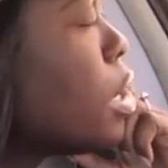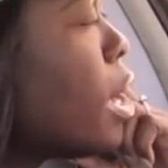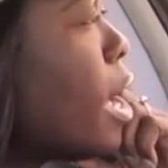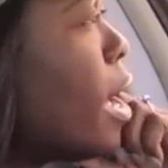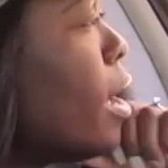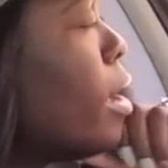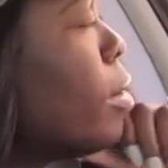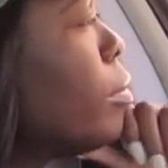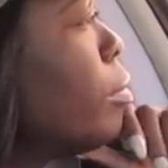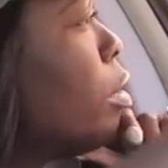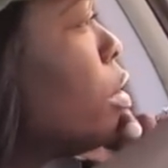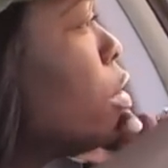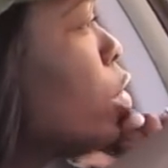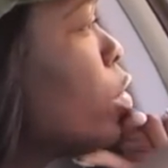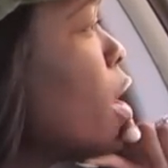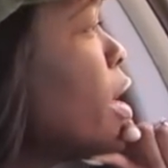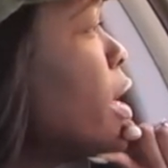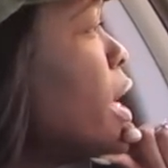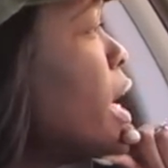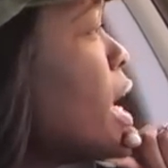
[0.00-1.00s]
have a
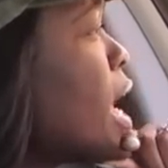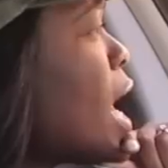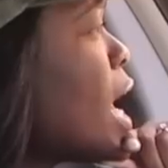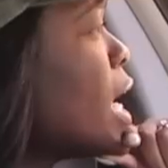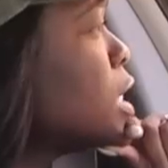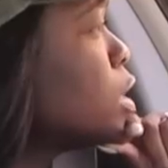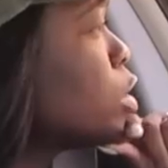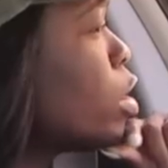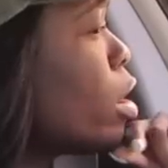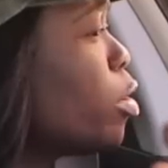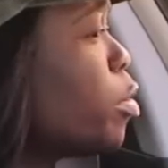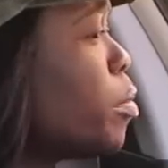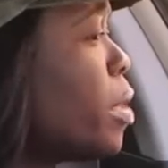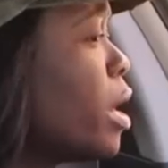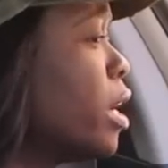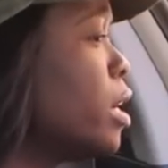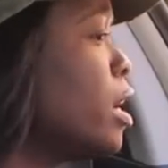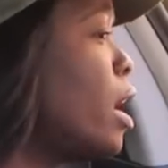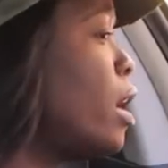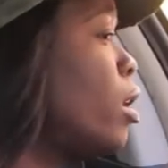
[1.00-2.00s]
grande iced caramel
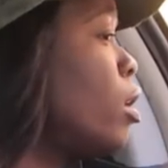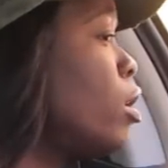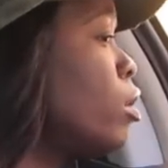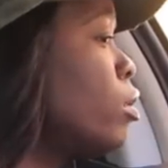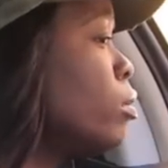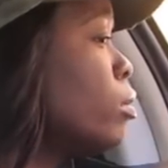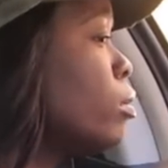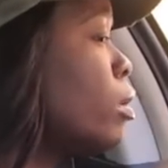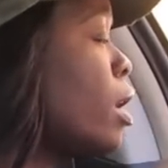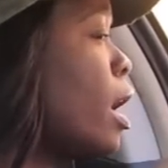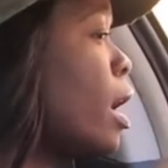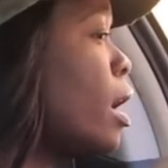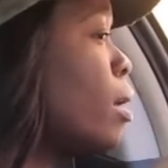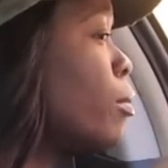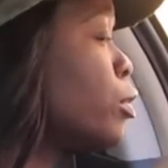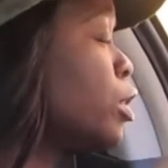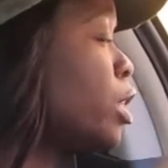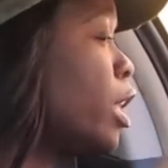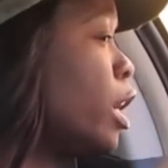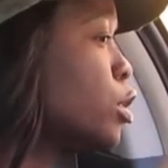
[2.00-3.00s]
macchiato
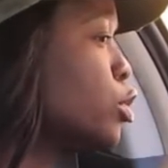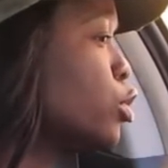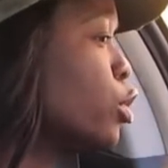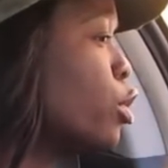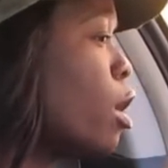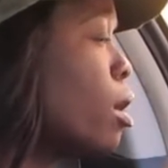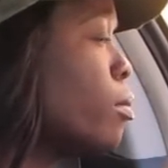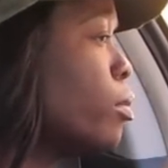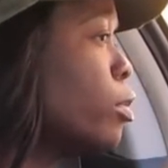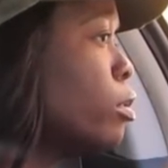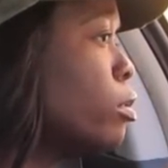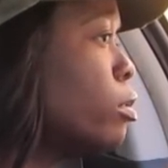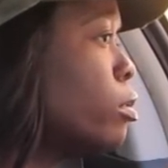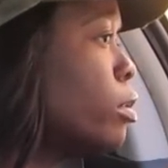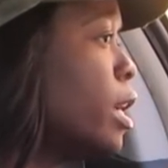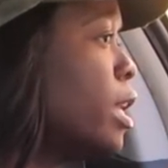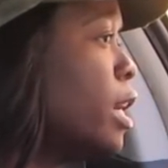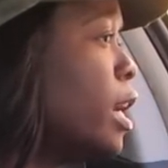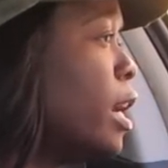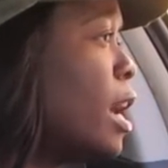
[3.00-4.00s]
with extra
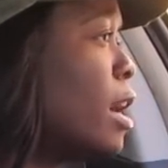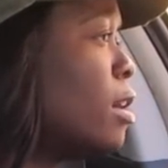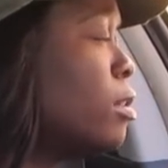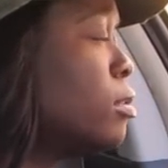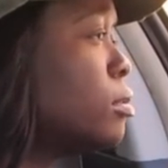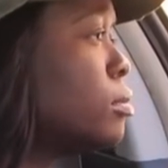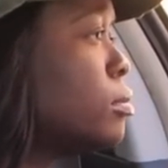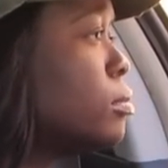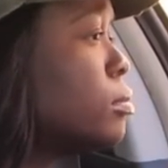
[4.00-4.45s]
caramel in and out?